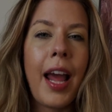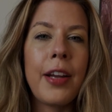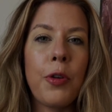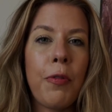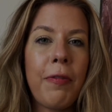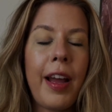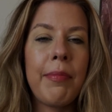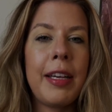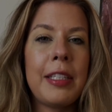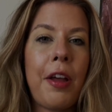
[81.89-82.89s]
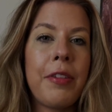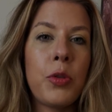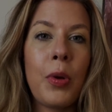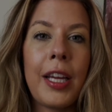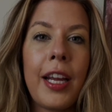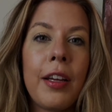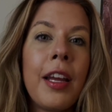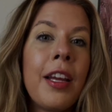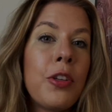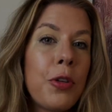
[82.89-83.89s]
I don't find myself swinging
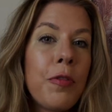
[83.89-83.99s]
too